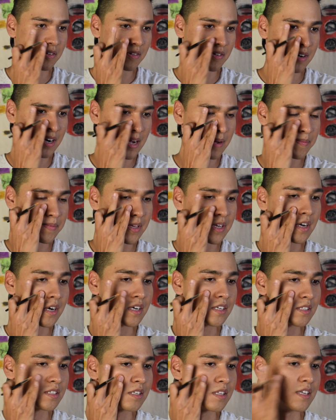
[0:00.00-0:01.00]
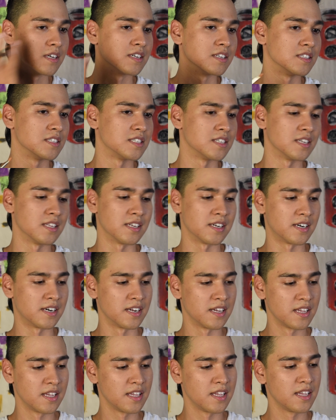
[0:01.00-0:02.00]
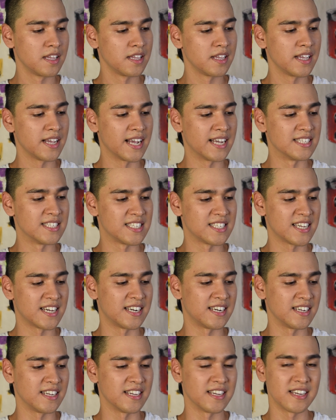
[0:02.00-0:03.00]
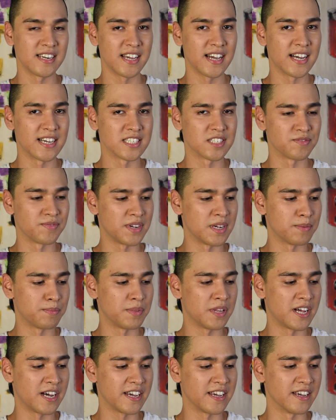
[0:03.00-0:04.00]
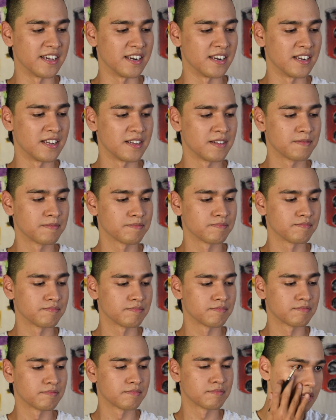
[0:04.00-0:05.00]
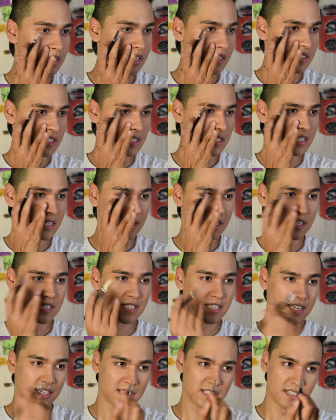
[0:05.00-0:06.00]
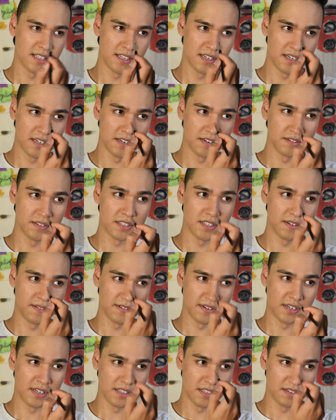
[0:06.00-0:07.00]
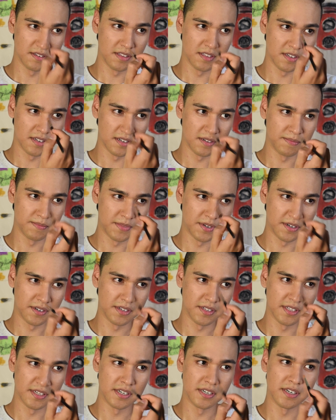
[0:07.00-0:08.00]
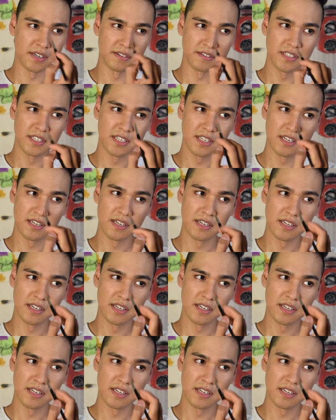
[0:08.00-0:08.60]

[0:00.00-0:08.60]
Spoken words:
grabbing onto the concealer and setting it as we apply it. So I just did the sides of the nose, now I'm going to do the middle of the nose.